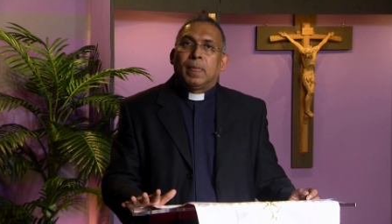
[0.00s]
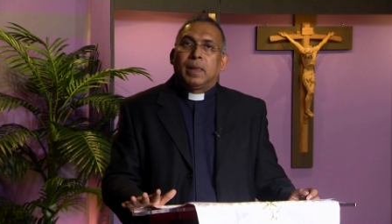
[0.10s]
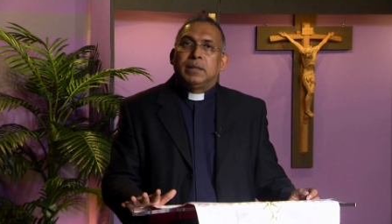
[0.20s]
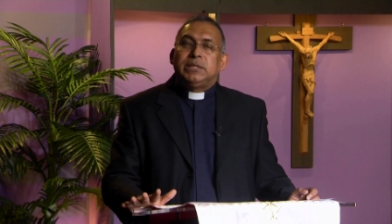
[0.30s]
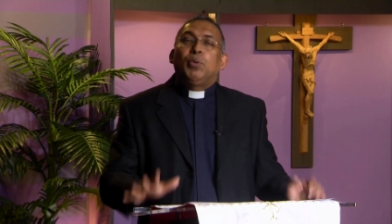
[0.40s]

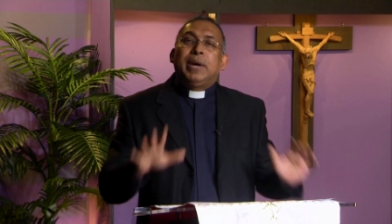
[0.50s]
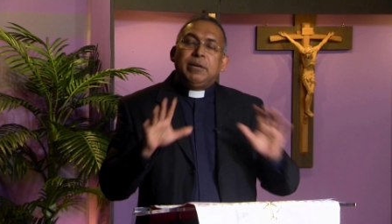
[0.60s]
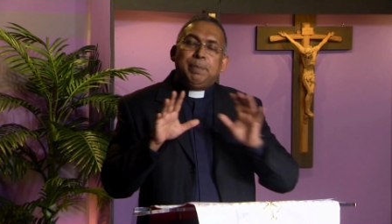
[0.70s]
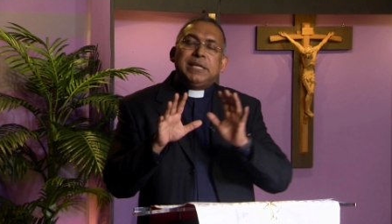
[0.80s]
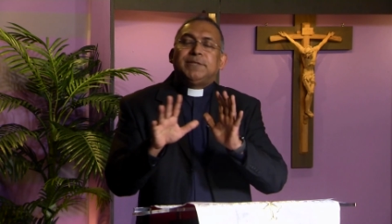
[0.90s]
She
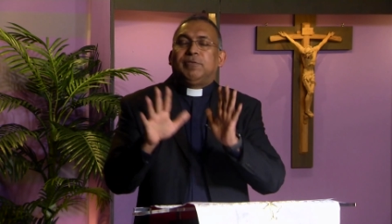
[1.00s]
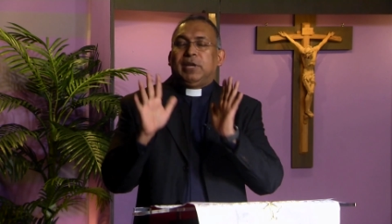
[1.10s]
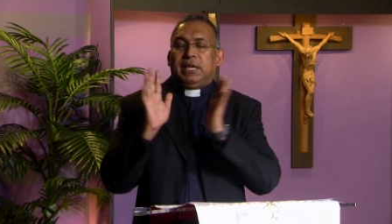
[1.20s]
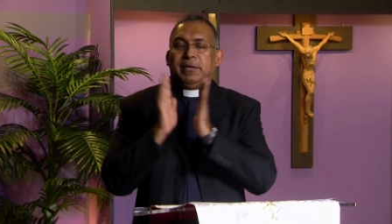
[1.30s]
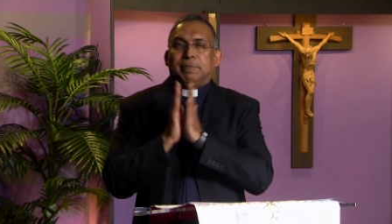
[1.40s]
went
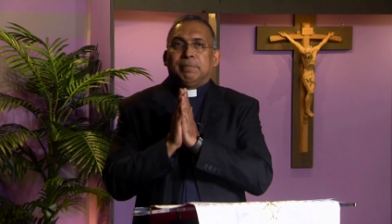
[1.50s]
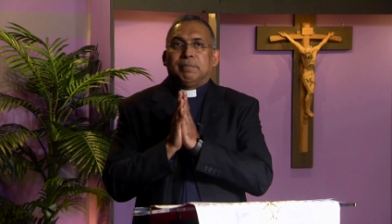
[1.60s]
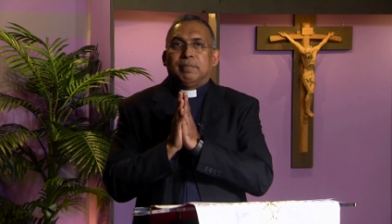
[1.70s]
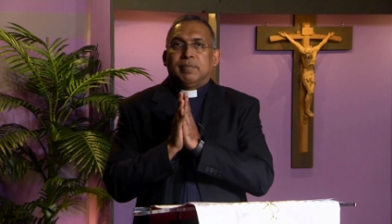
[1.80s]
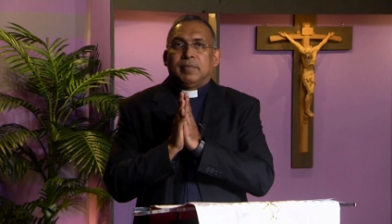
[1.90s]
peacefully.
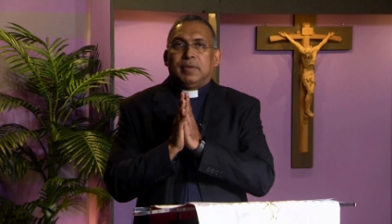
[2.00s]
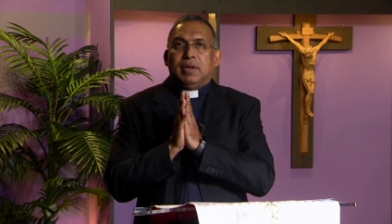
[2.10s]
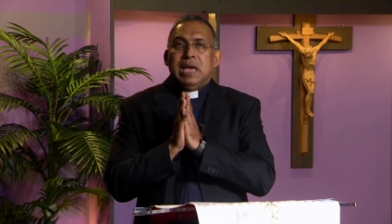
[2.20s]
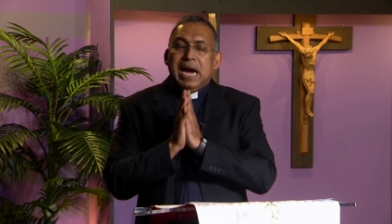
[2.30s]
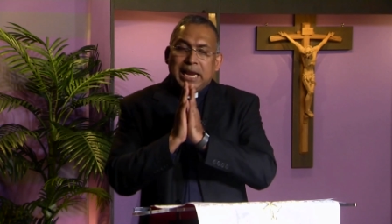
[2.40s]

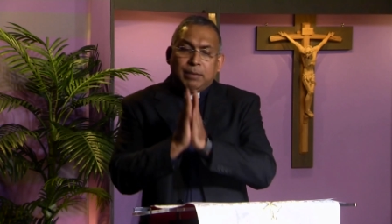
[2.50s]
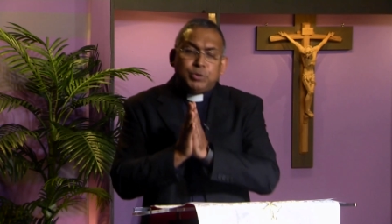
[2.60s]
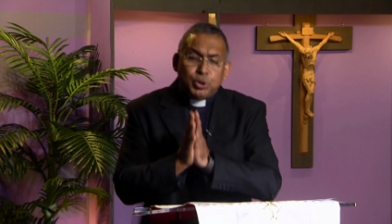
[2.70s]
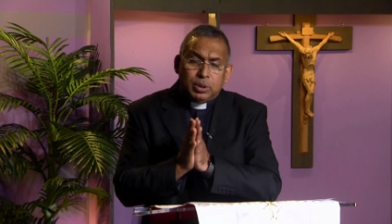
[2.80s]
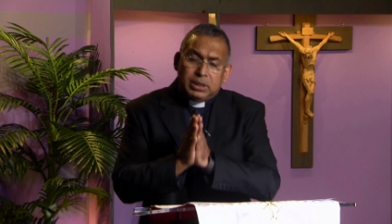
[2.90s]
And I'm
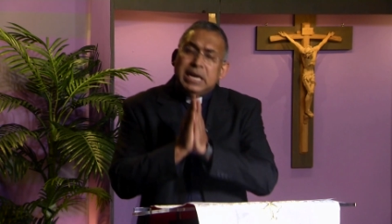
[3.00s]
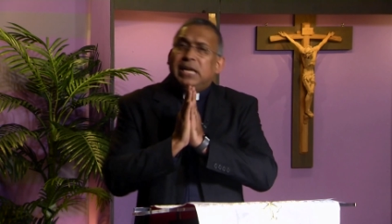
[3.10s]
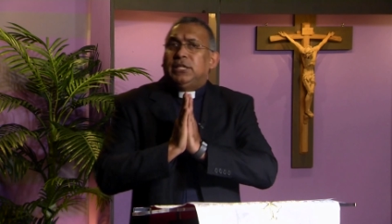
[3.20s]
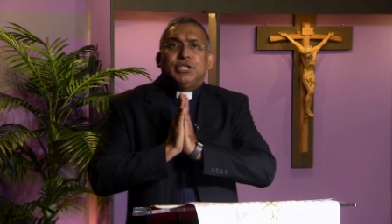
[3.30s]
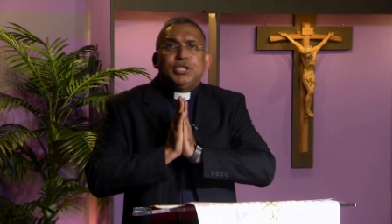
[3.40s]
sure
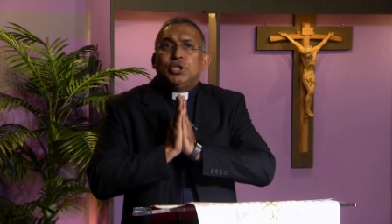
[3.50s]
this is